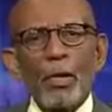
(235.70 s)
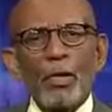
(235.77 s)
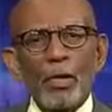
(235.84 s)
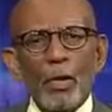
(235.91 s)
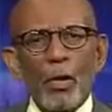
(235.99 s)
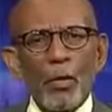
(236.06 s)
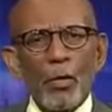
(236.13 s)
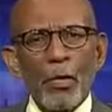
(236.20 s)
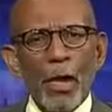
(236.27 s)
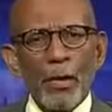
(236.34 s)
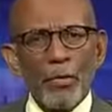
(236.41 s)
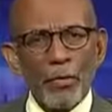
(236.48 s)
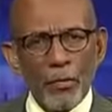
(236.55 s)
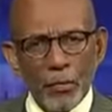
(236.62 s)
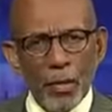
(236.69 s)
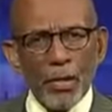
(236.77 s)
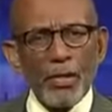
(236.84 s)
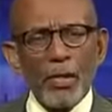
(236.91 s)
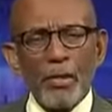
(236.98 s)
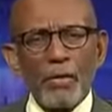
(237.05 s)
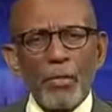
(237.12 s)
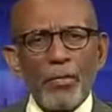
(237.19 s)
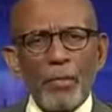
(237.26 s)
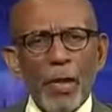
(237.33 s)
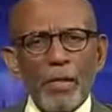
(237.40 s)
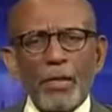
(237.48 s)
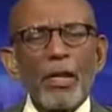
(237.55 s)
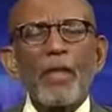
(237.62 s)
to know that this is,
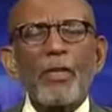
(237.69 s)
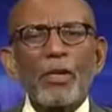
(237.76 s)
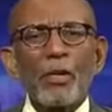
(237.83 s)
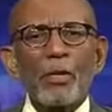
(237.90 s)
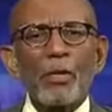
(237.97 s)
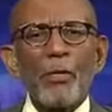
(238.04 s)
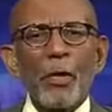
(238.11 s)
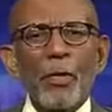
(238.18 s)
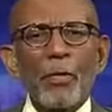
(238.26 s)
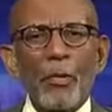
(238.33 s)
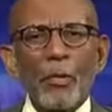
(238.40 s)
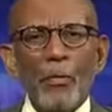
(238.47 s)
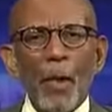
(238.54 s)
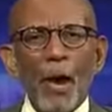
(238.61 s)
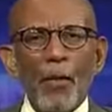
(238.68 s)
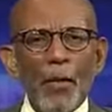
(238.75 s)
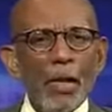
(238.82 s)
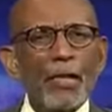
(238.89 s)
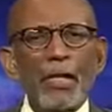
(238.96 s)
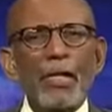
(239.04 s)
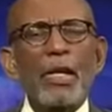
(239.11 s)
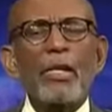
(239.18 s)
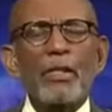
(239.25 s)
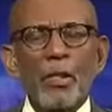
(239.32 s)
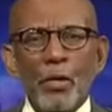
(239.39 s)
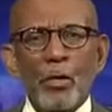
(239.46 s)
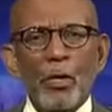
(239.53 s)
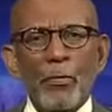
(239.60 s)
has nothing to do with, with my race, this has to
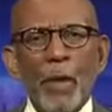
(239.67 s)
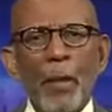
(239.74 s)
do with my